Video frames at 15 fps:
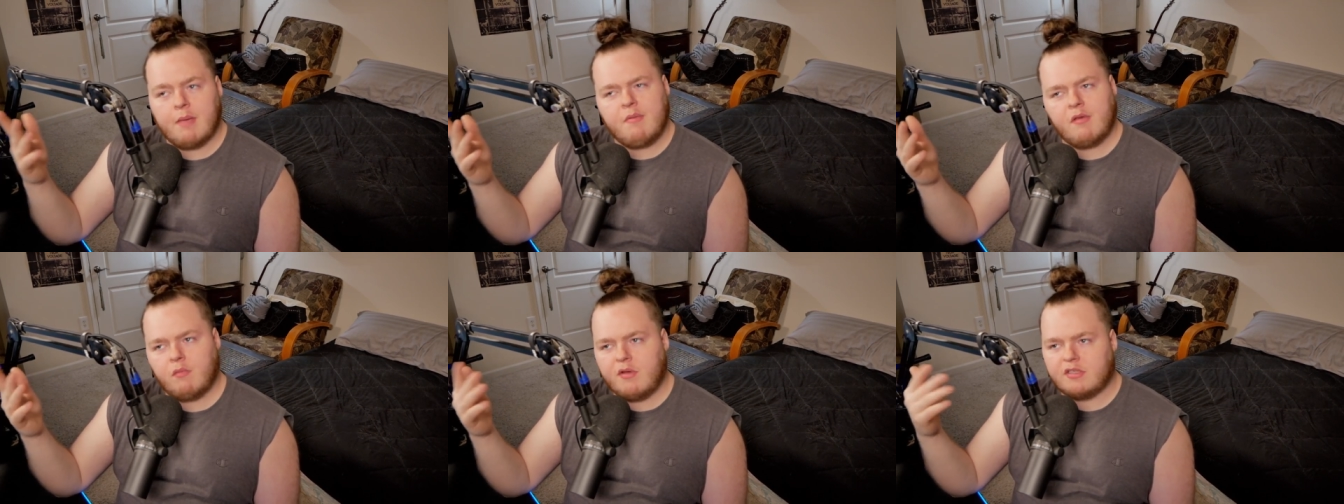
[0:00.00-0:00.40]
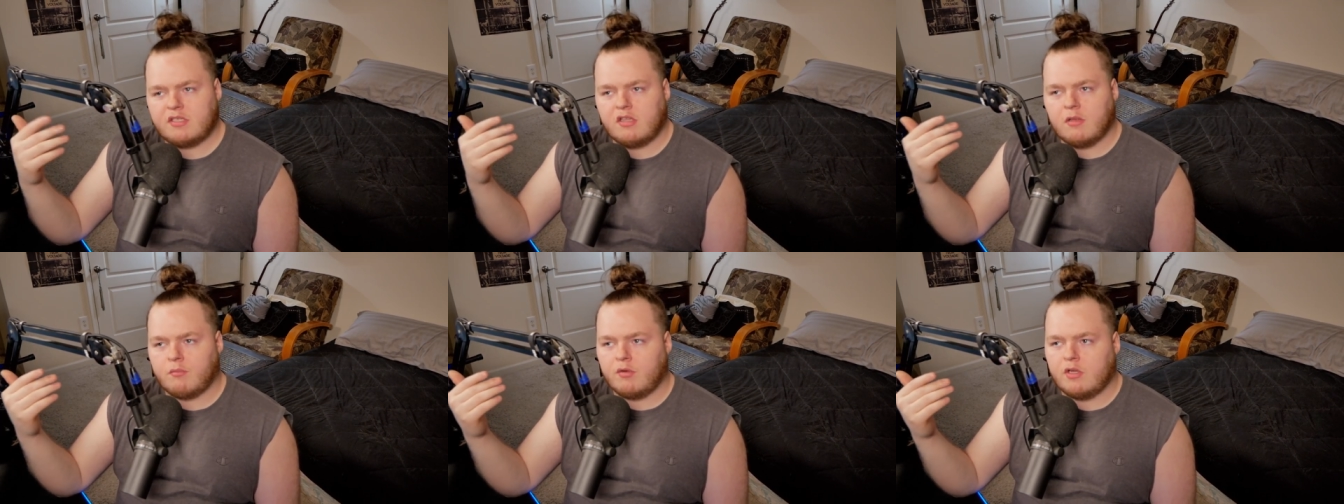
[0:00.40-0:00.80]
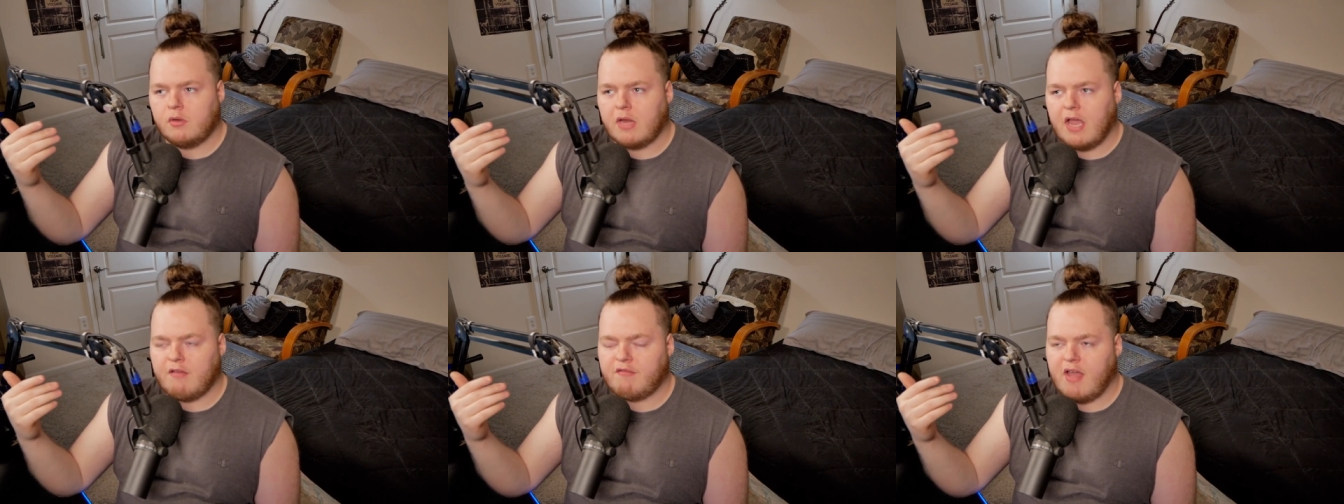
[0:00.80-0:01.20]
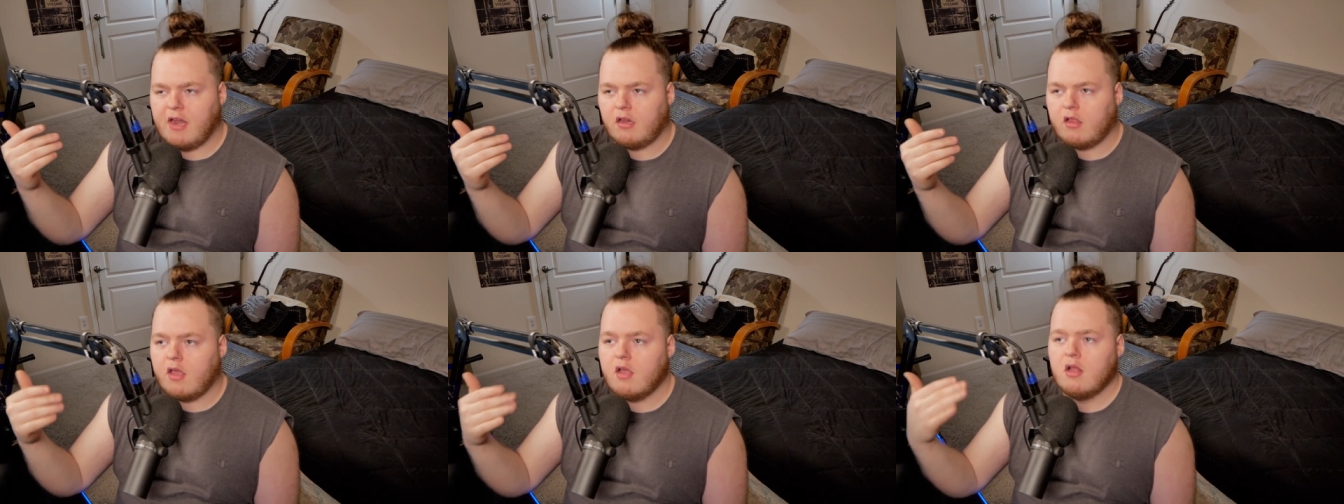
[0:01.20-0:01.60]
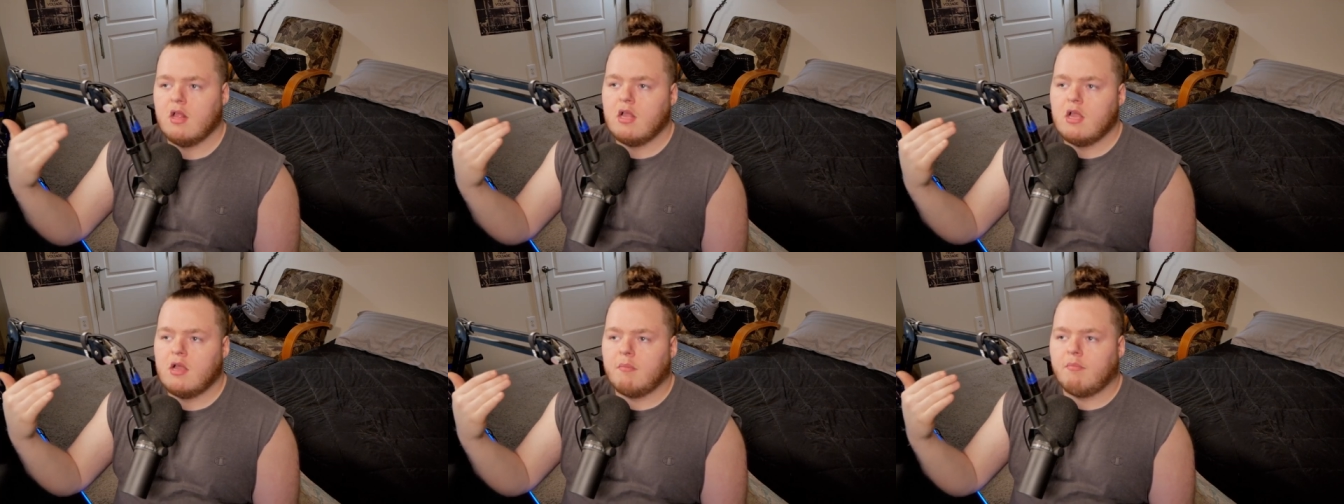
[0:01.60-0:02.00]
Maybe we see them reunite finally,
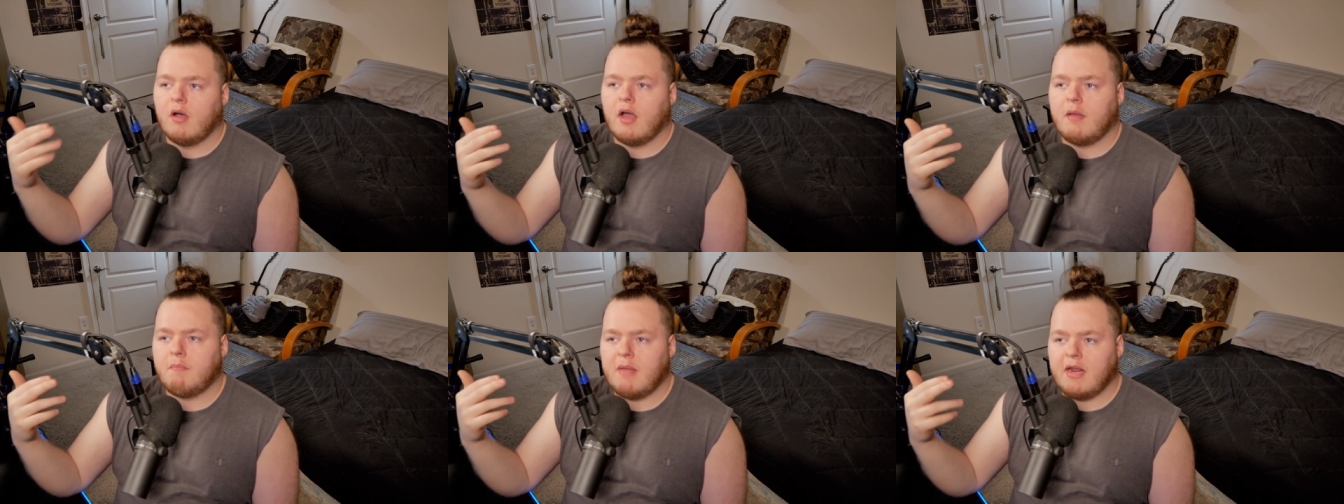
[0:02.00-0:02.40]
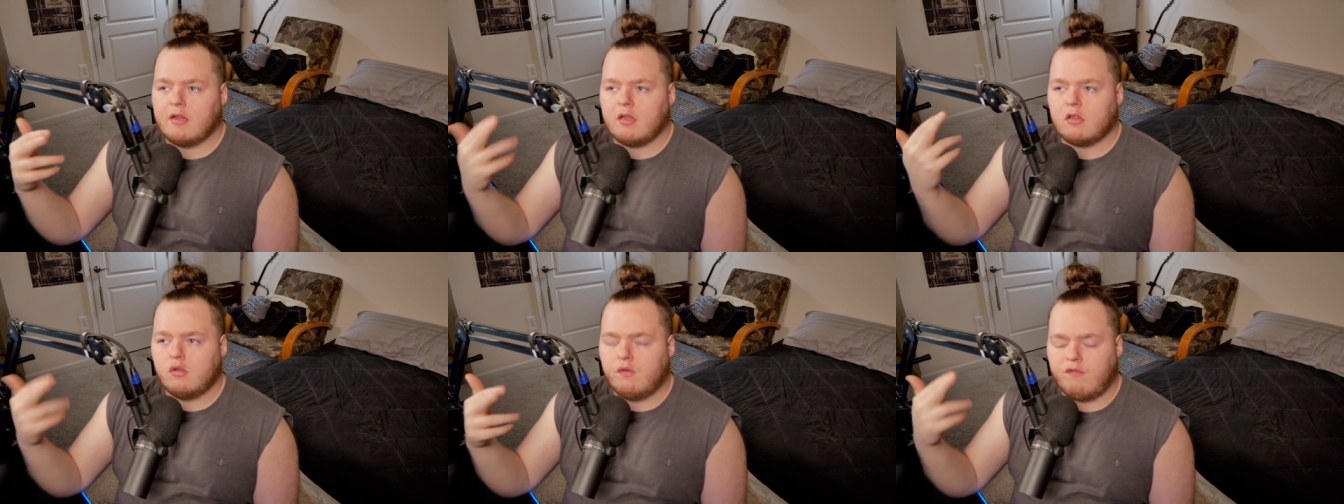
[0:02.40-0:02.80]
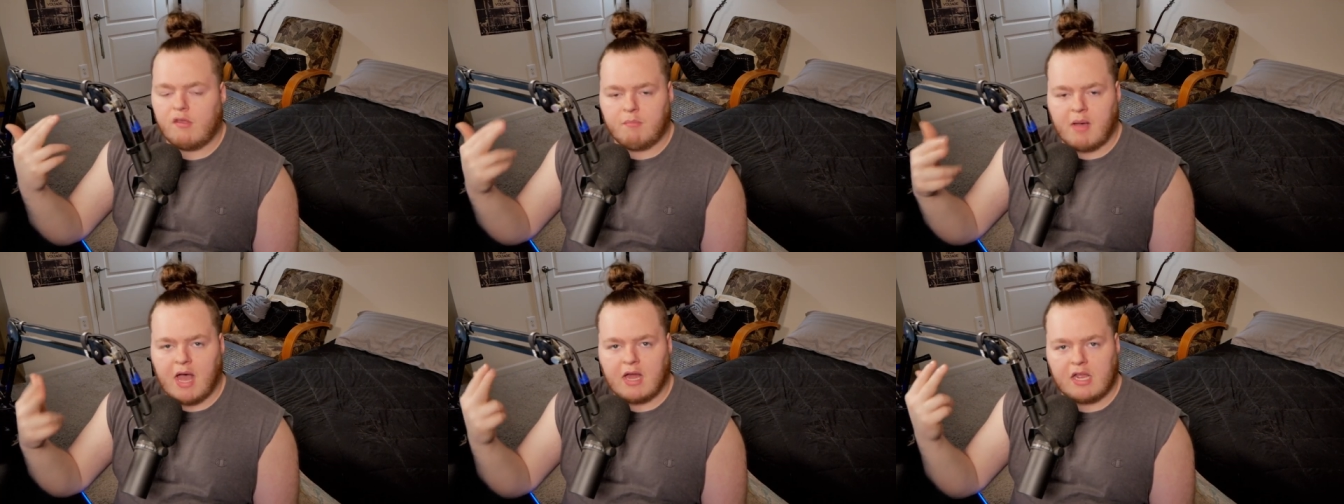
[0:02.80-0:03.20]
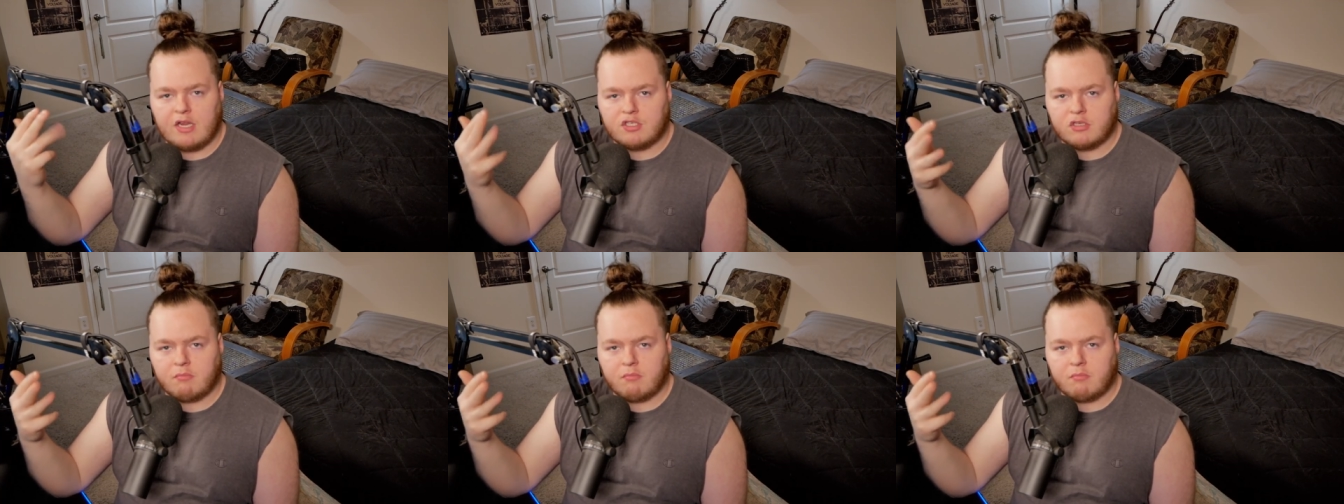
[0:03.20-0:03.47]
but mainly Luffy, Bonnie,